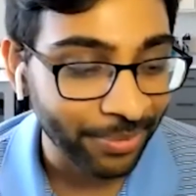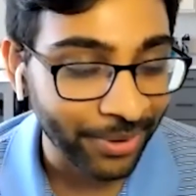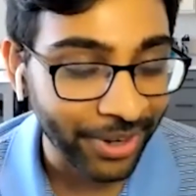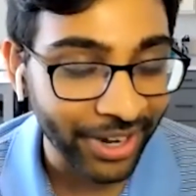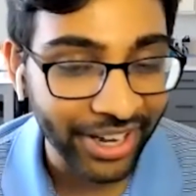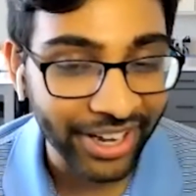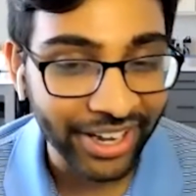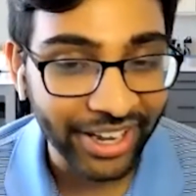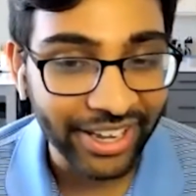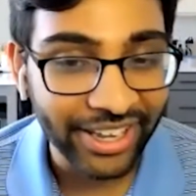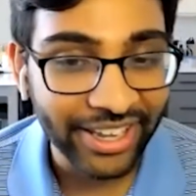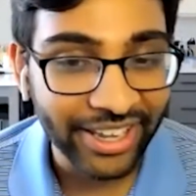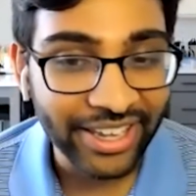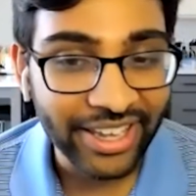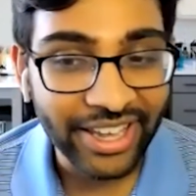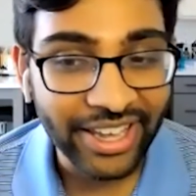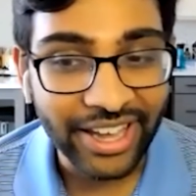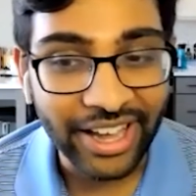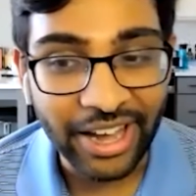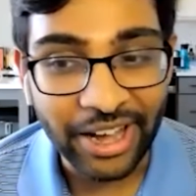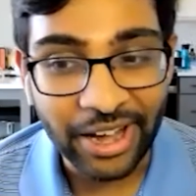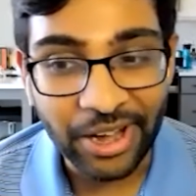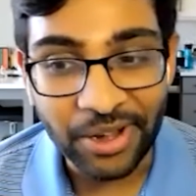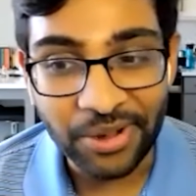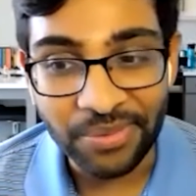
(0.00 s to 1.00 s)
but
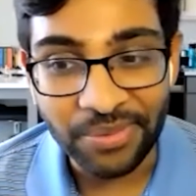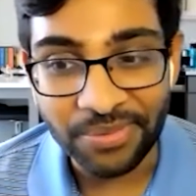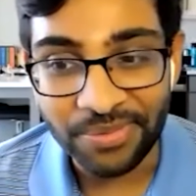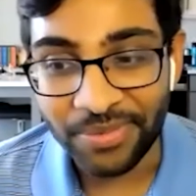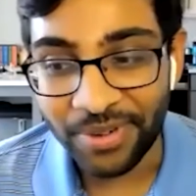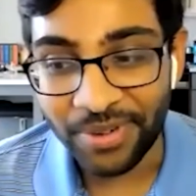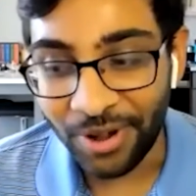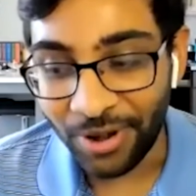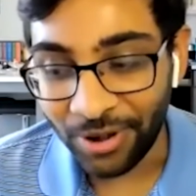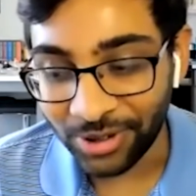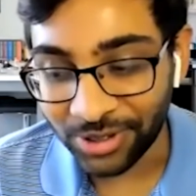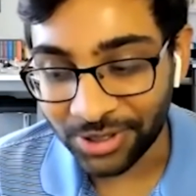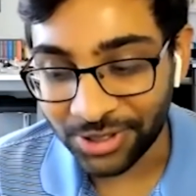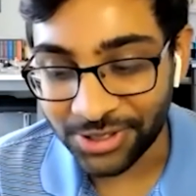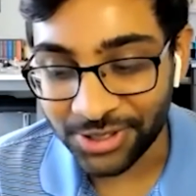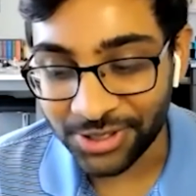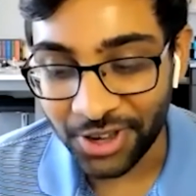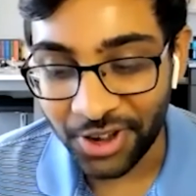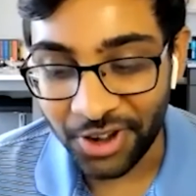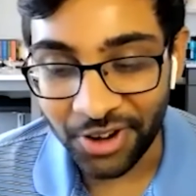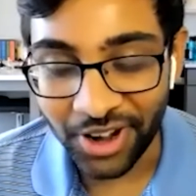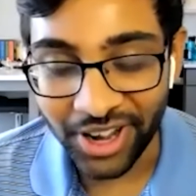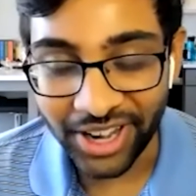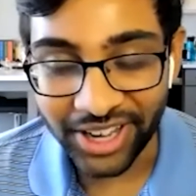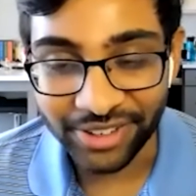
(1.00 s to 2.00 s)
also
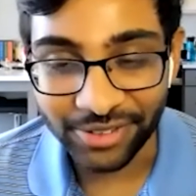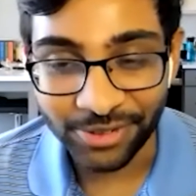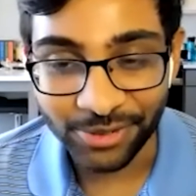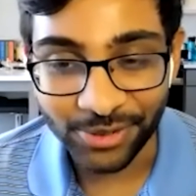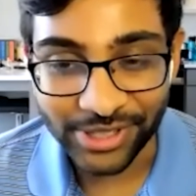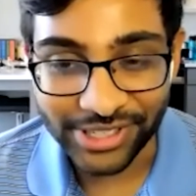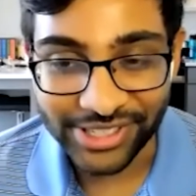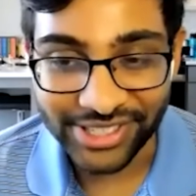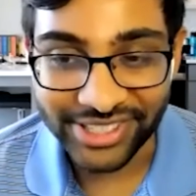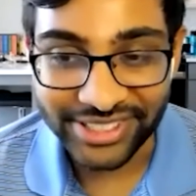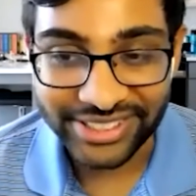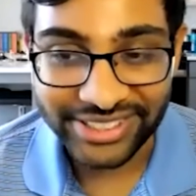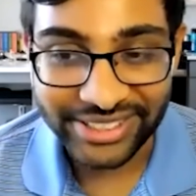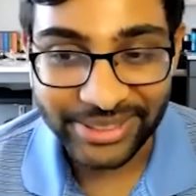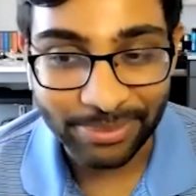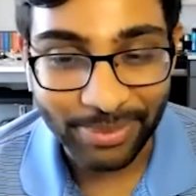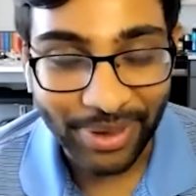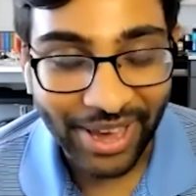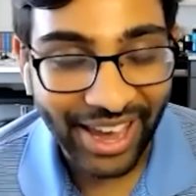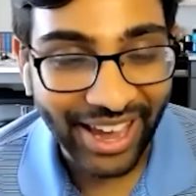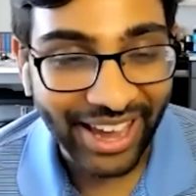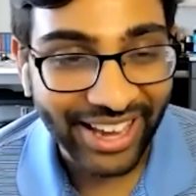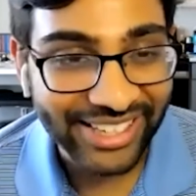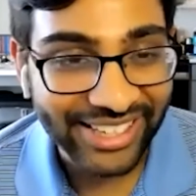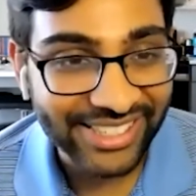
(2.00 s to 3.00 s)
I recently
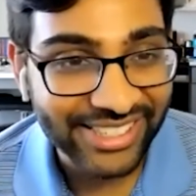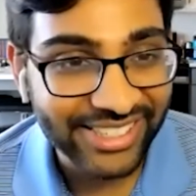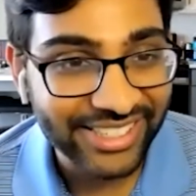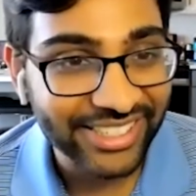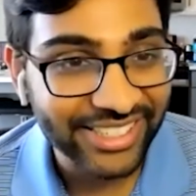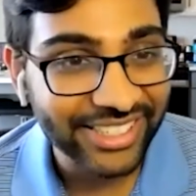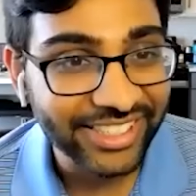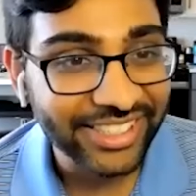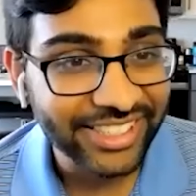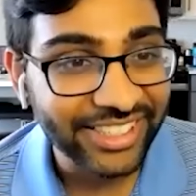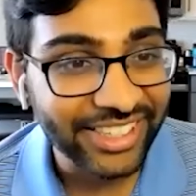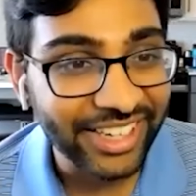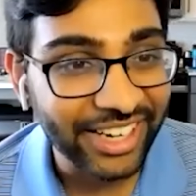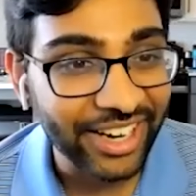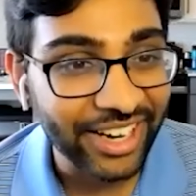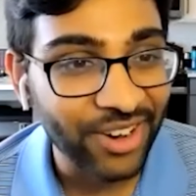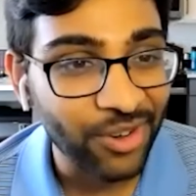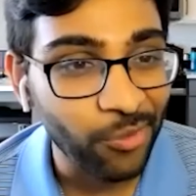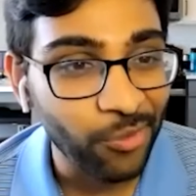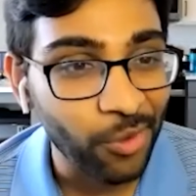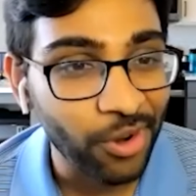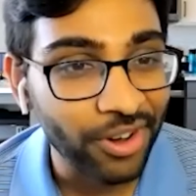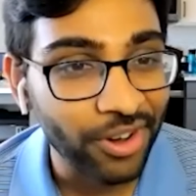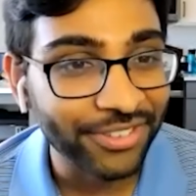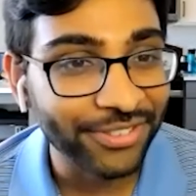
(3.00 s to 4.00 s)
passed
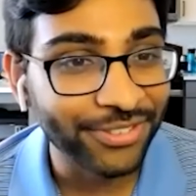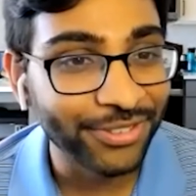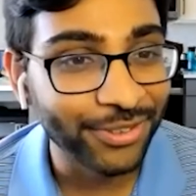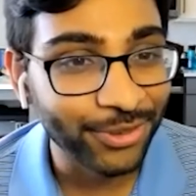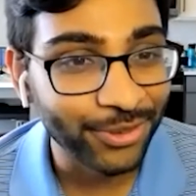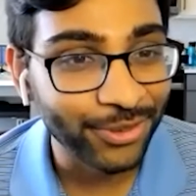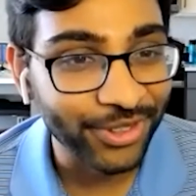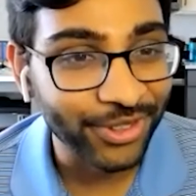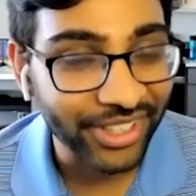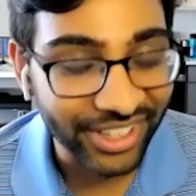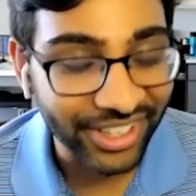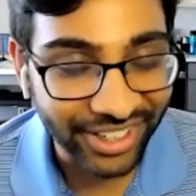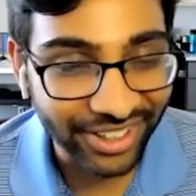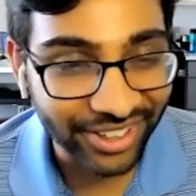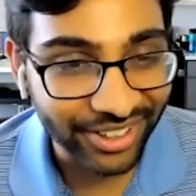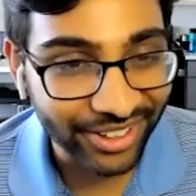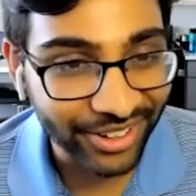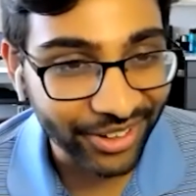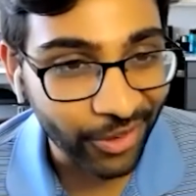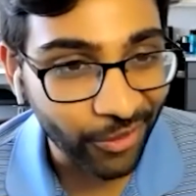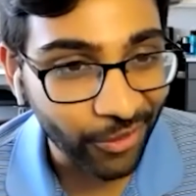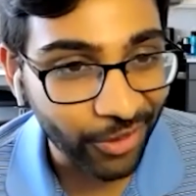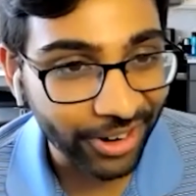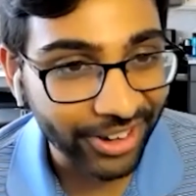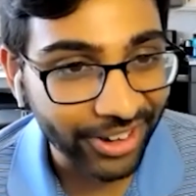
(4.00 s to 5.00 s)
one full
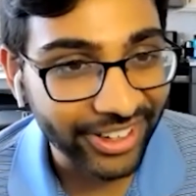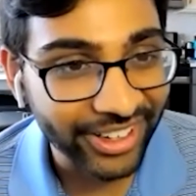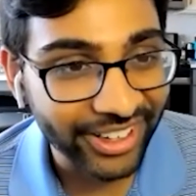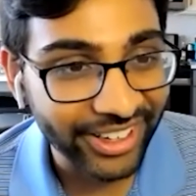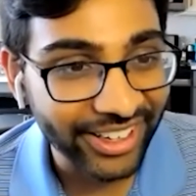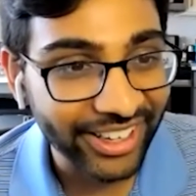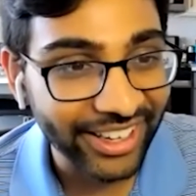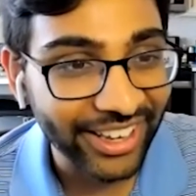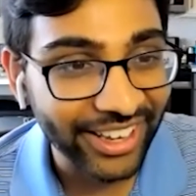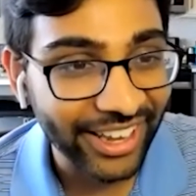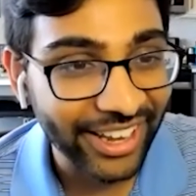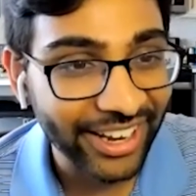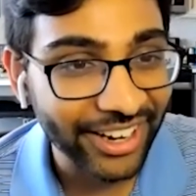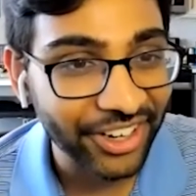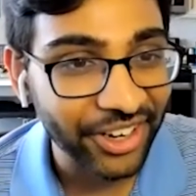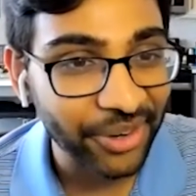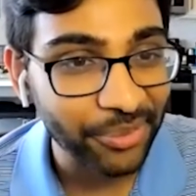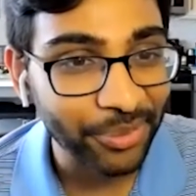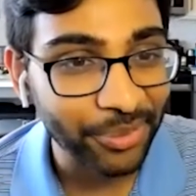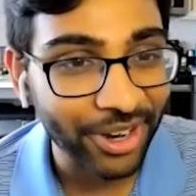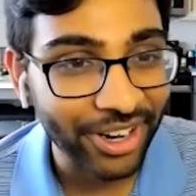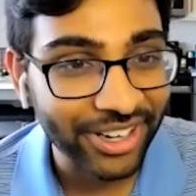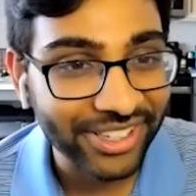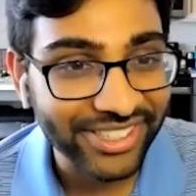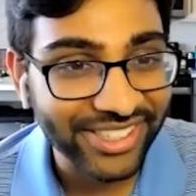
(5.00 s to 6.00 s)
year working here
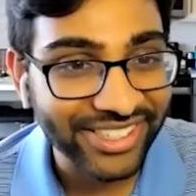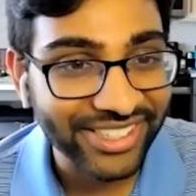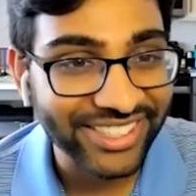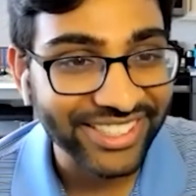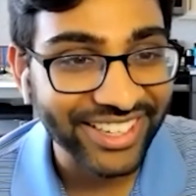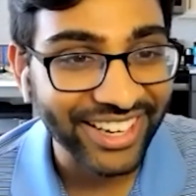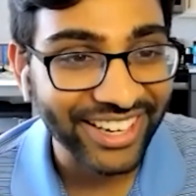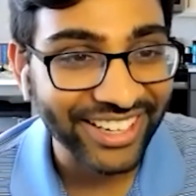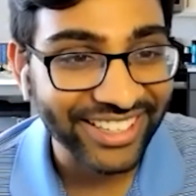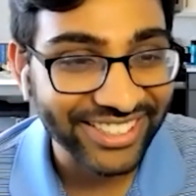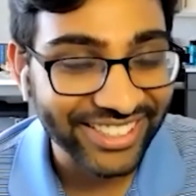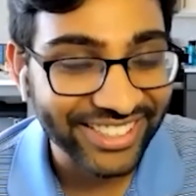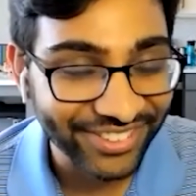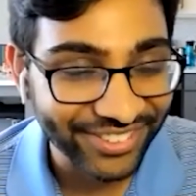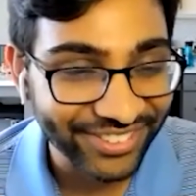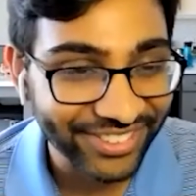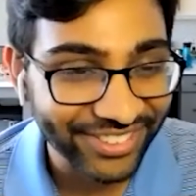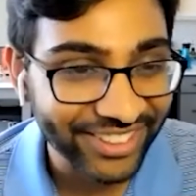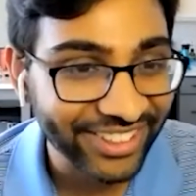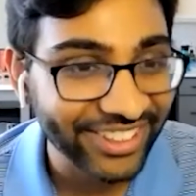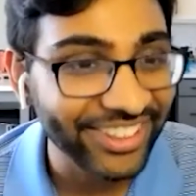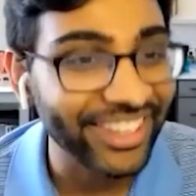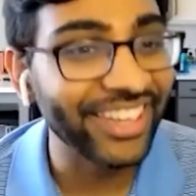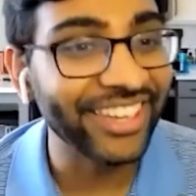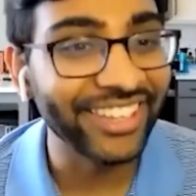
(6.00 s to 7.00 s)
at Boston
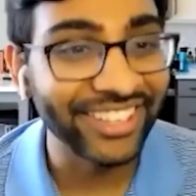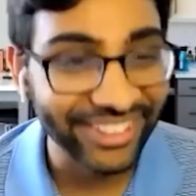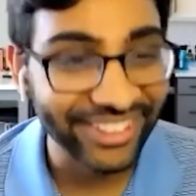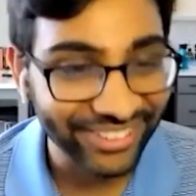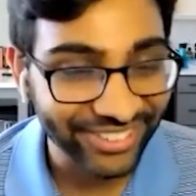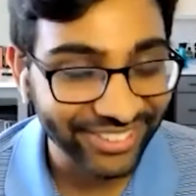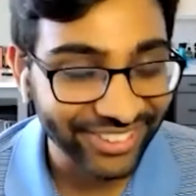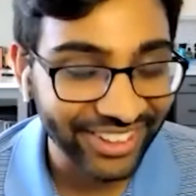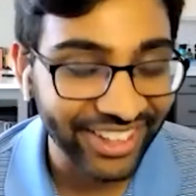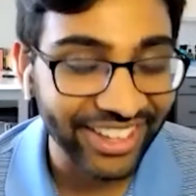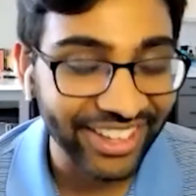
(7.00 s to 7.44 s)
Scientific. Thank you.